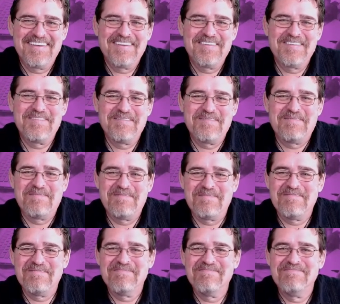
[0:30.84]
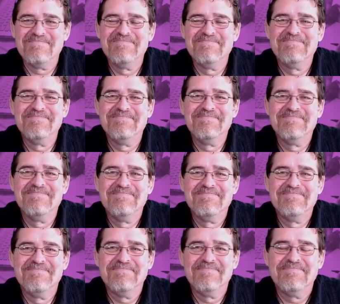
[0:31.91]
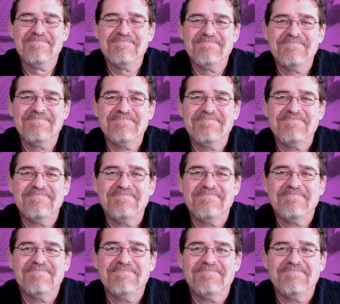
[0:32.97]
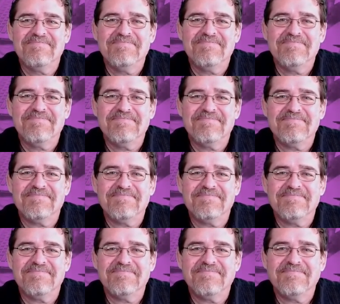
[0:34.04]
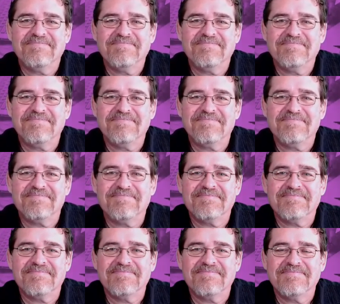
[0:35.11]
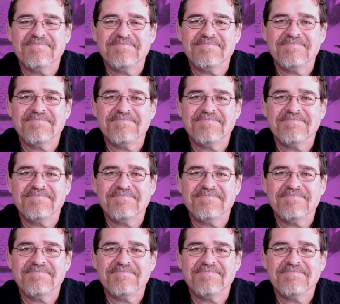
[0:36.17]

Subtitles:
(silent)